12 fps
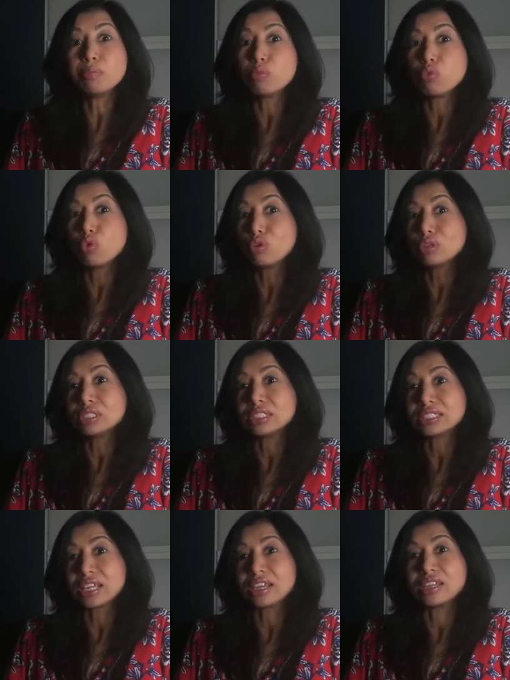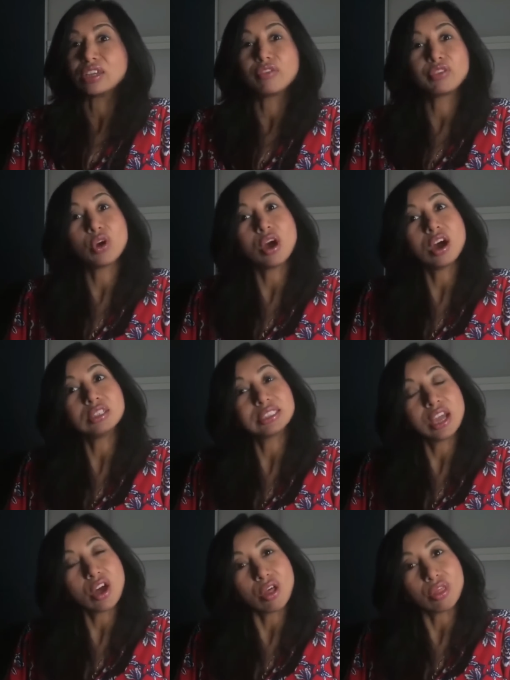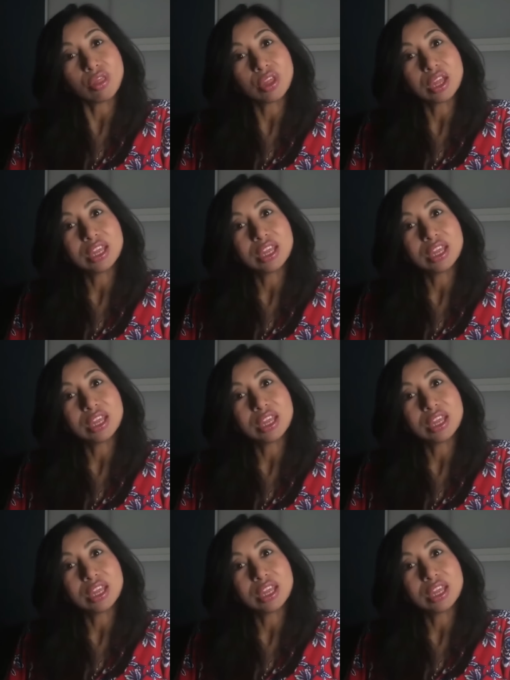important sign of your heart's health.